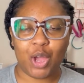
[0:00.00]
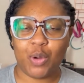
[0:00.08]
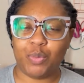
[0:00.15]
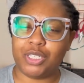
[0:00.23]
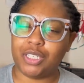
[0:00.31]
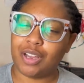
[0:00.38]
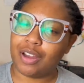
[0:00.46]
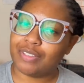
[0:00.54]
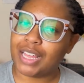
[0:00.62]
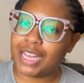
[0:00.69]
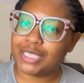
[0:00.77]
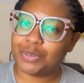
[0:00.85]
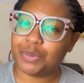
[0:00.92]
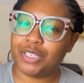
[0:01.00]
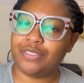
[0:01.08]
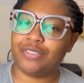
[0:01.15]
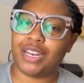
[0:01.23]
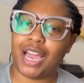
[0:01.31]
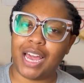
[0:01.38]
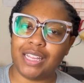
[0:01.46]
We took off last week for
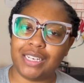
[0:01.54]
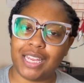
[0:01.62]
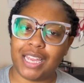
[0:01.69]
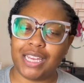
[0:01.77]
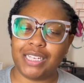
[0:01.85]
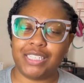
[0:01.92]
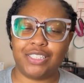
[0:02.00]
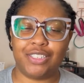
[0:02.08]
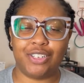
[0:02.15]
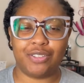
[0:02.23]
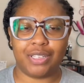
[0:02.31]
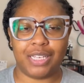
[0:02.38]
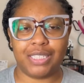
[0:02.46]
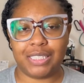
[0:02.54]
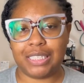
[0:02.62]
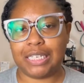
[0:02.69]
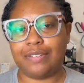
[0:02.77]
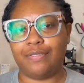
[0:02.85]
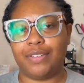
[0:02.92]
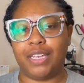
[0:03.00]
the holidays, you know,
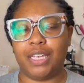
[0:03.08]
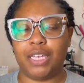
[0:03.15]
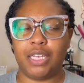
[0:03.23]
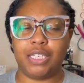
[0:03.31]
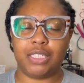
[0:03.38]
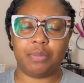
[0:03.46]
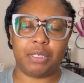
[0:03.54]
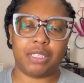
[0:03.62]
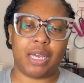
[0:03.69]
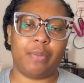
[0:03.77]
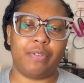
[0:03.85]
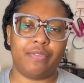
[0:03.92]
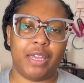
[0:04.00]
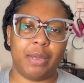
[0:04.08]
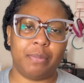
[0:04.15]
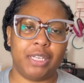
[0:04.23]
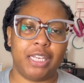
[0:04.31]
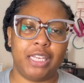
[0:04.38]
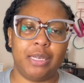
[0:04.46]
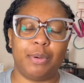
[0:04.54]
Thanksgiving, spend time with
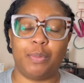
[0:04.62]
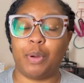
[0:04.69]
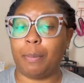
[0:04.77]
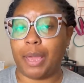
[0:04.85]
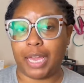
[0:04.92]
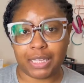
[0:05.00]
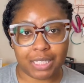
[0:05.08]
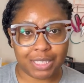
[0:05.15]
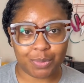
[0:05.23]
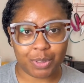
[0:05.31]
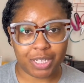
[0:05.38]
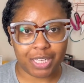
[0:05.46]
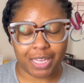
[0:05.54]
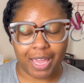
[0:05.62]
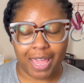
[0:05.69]
family, but we're back this week.